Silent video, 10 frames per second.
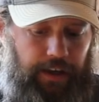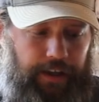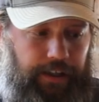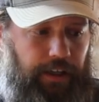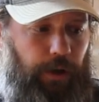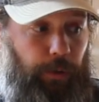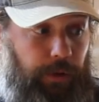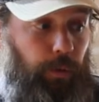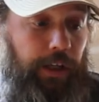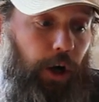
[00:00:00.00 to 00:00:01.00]
and uh, we,
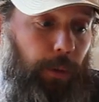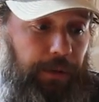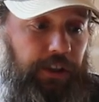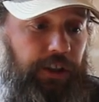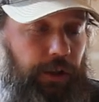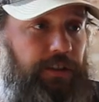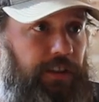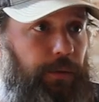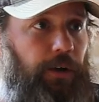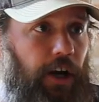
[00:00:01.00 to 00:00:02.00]
we hope it shows
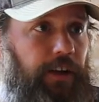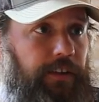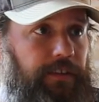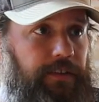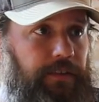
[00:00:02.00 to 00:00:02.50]
in the products.